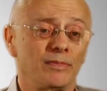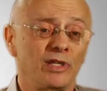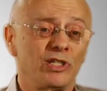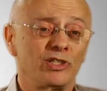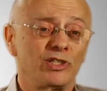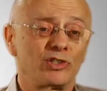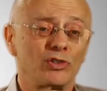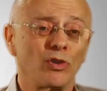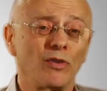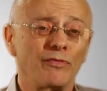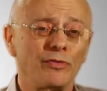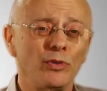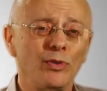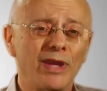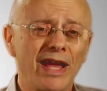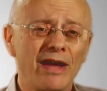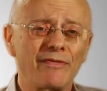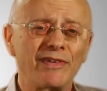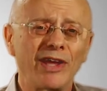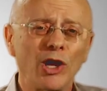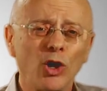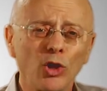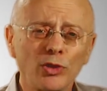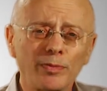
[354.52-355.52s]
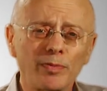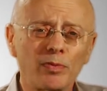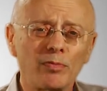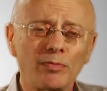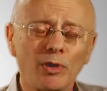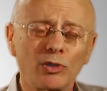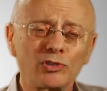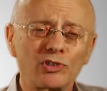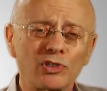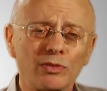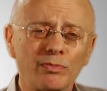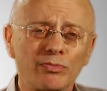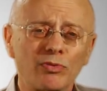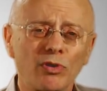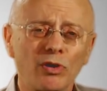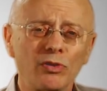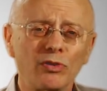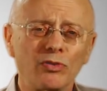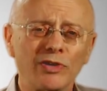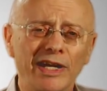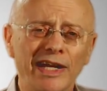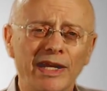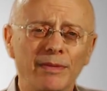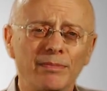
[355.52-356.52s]
So if you have a health promotion
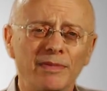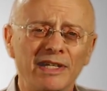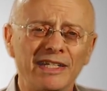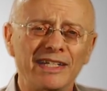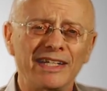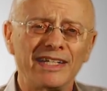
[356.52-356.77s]
program,